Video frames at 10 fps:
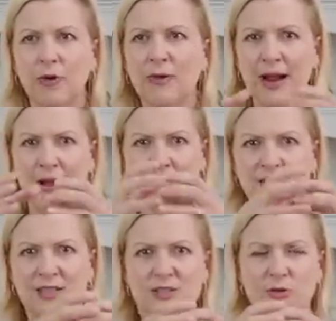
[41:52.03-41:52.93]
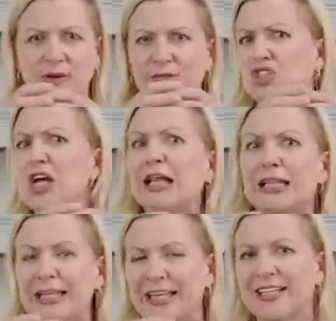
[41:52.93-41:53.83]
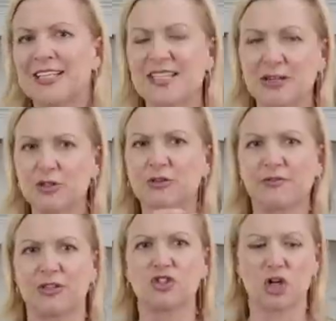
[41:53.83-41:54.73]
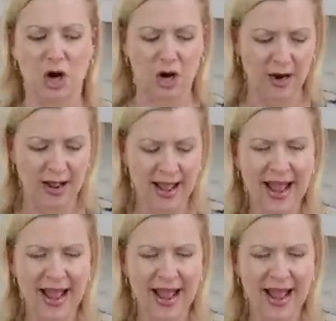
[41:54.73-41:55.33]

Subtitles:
around this sort of jelly in the center of the jar.